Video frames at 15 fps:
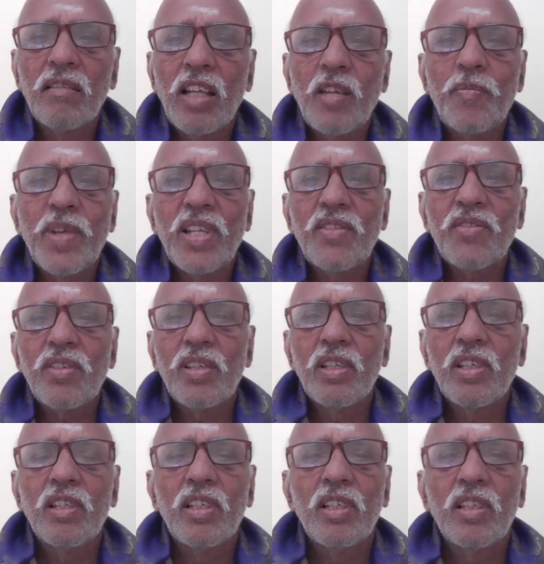That
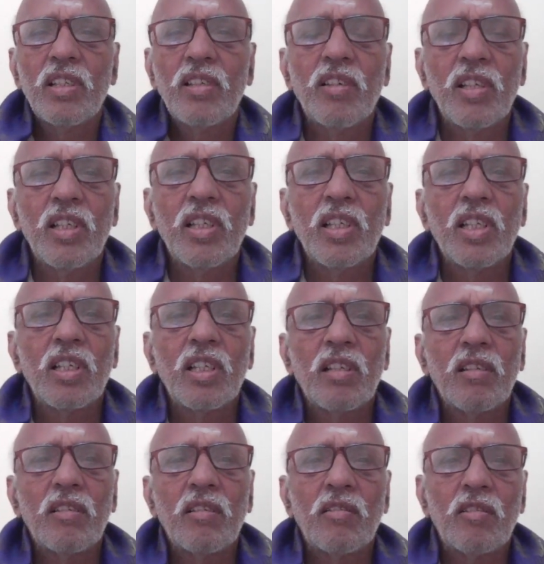means,
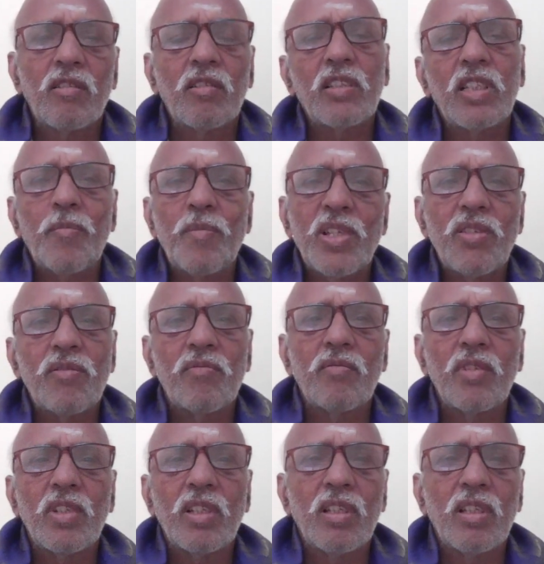Kruta means